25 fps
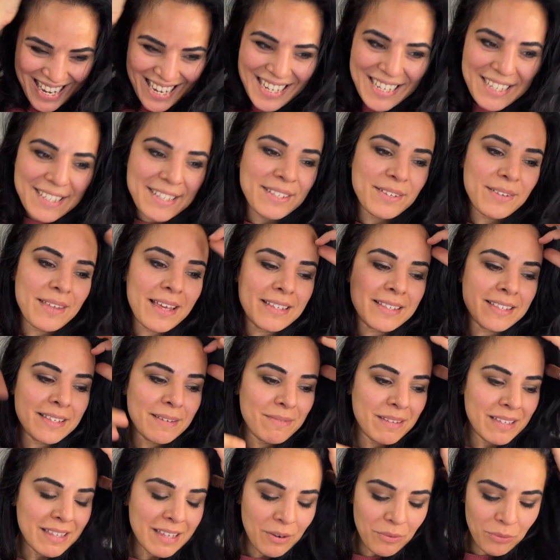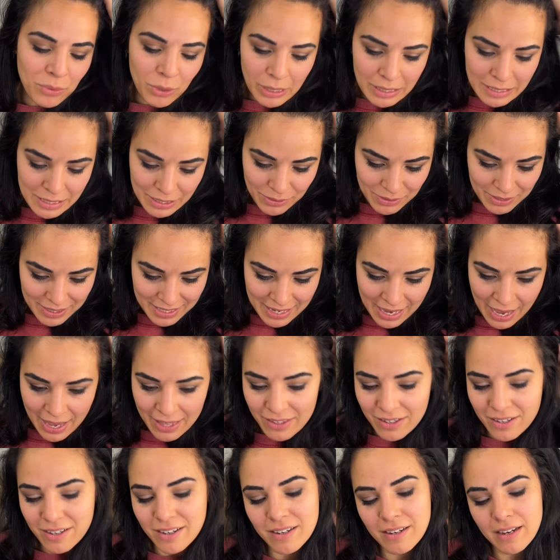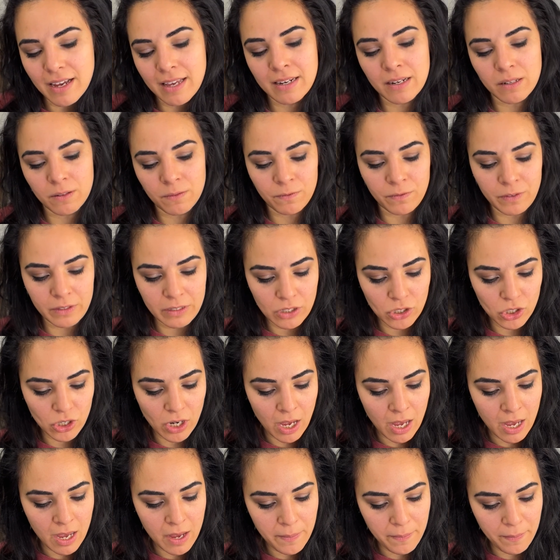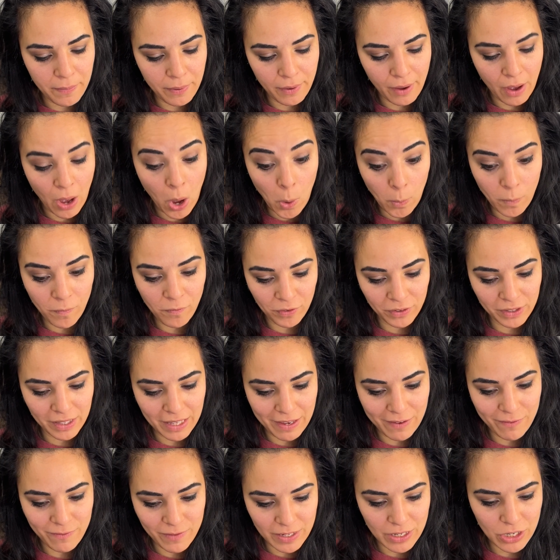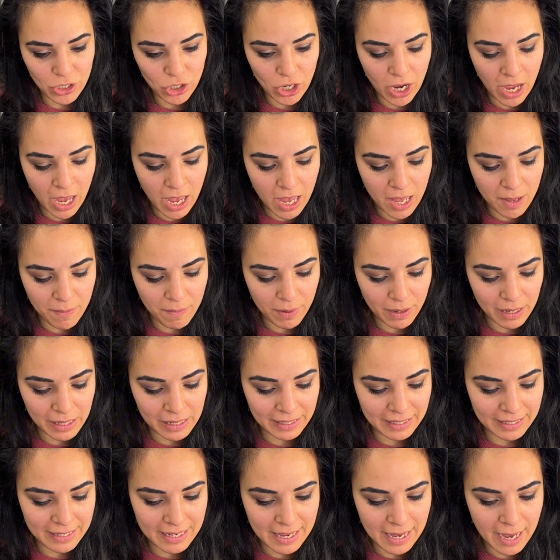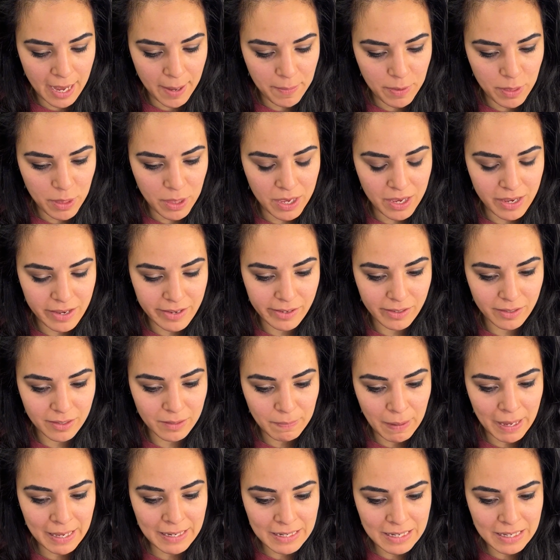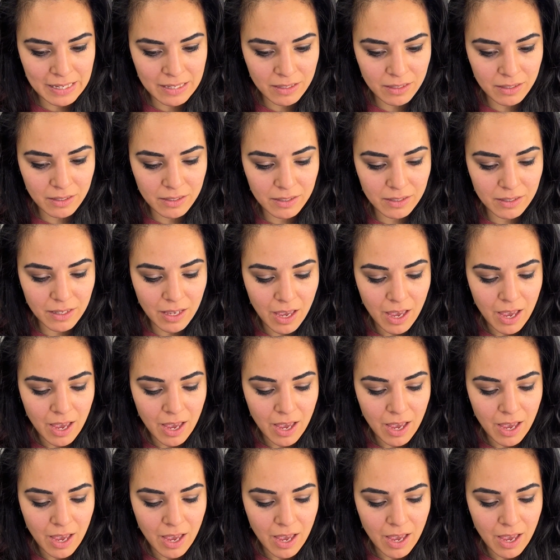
So that's something that we'll do together, and I'll hopefully finish up cleaning up these pendants.